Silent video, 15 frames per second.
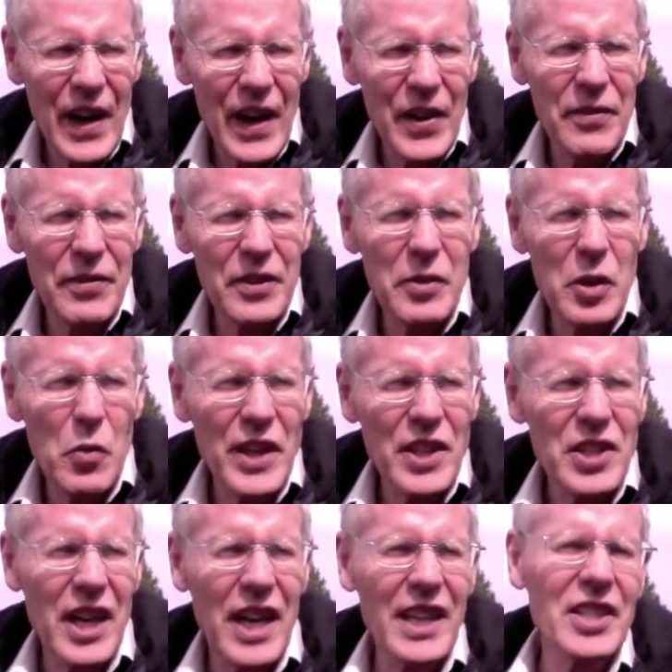And therefore, if we want
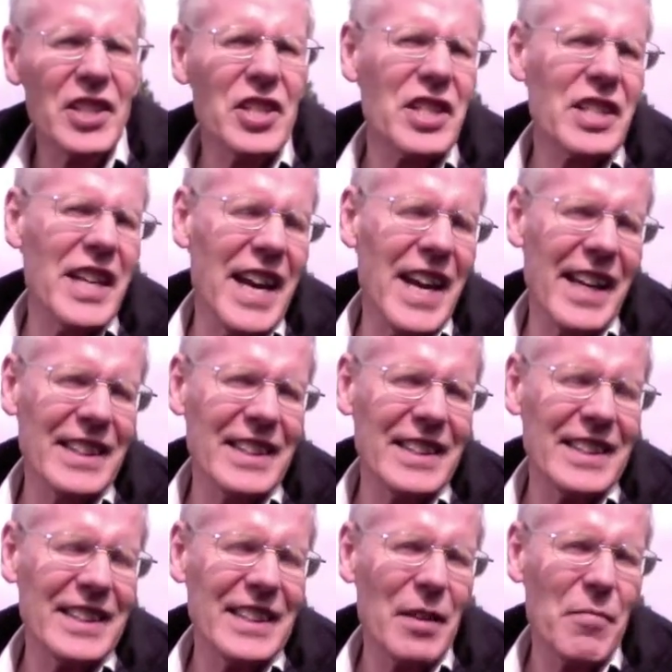to understand
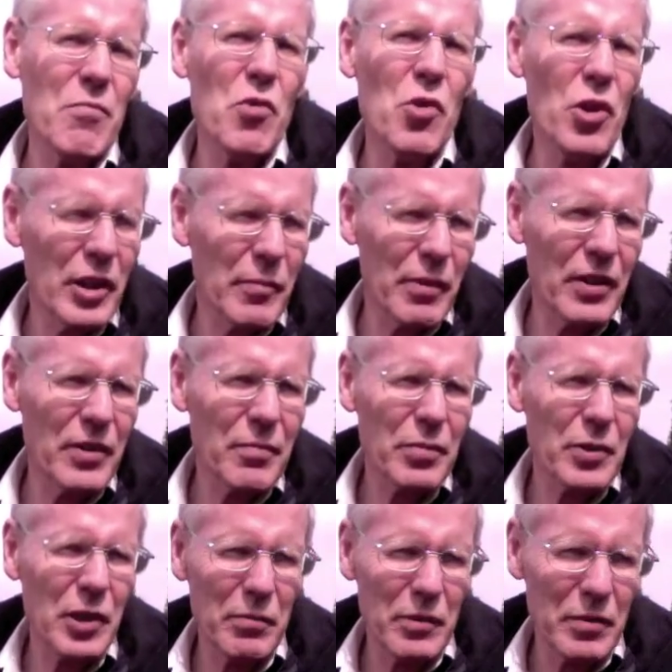more about
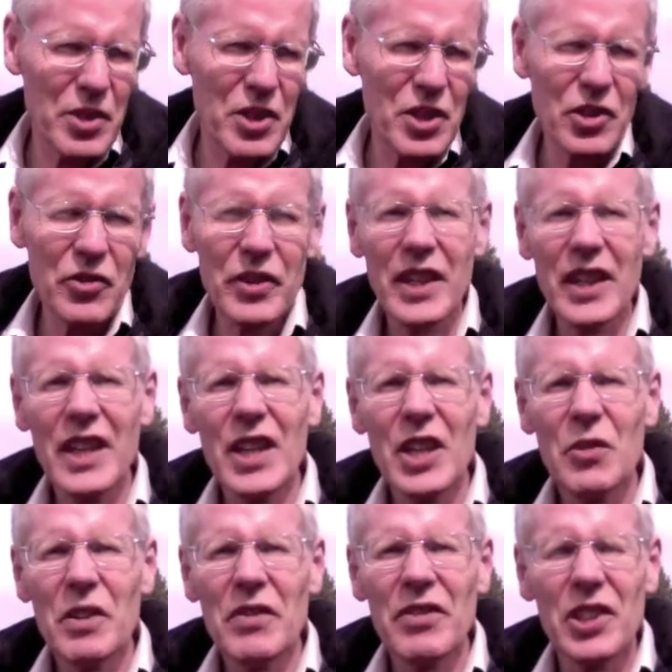problem solving,
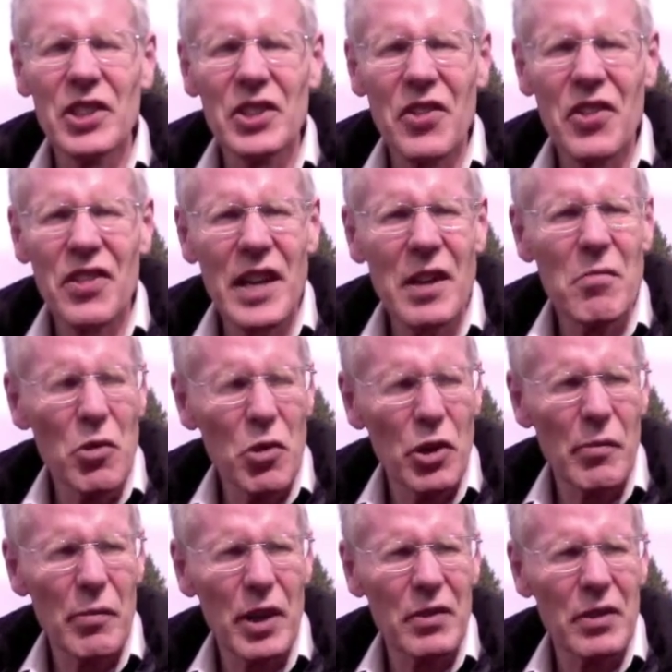we've got to think more
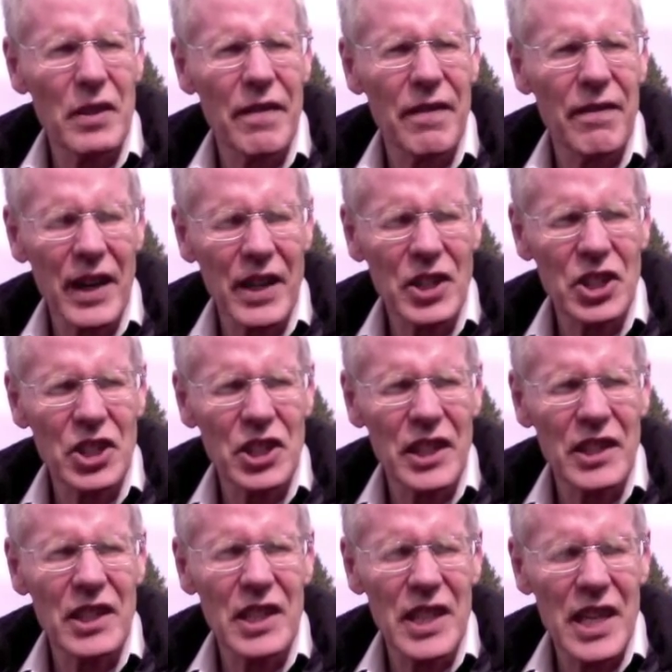about the function
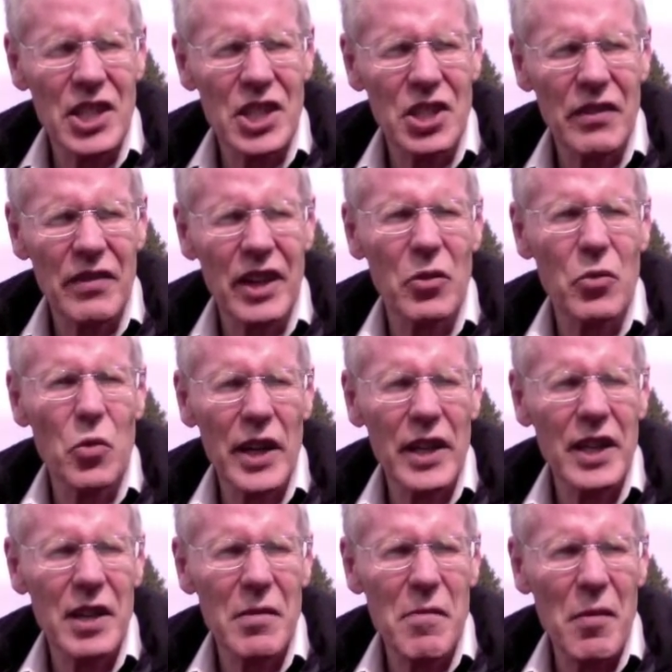and the nature of how
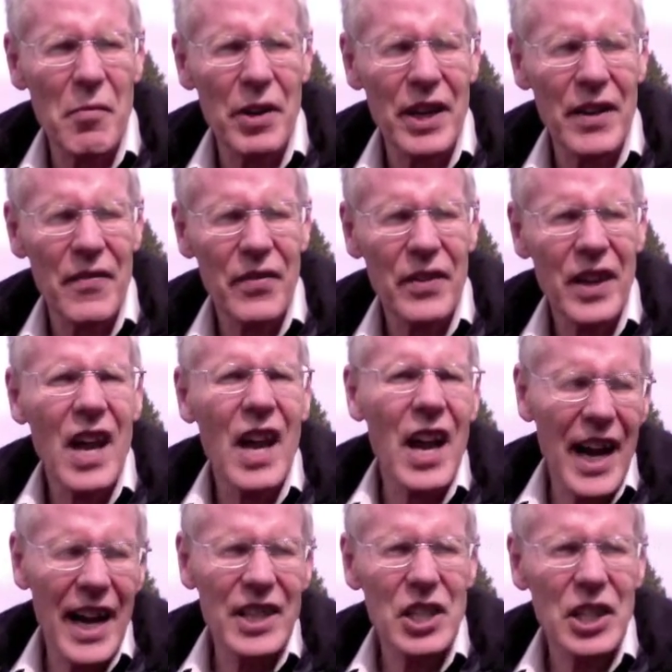working memory
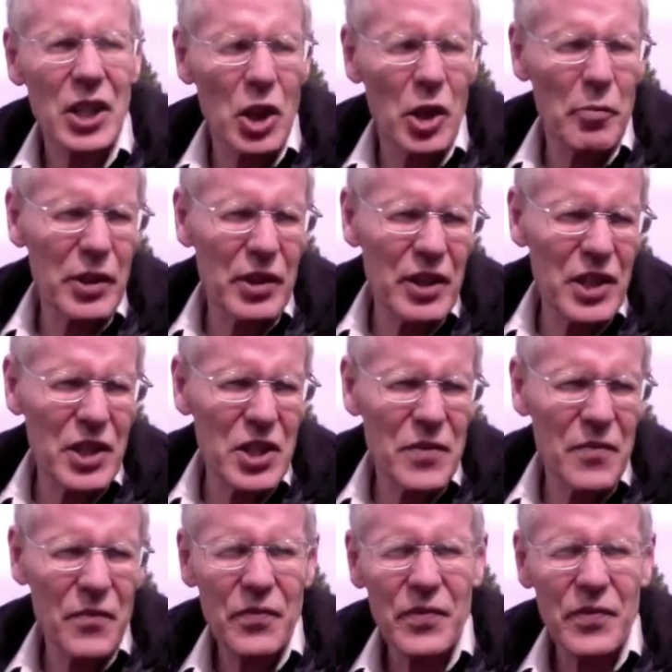actually operates.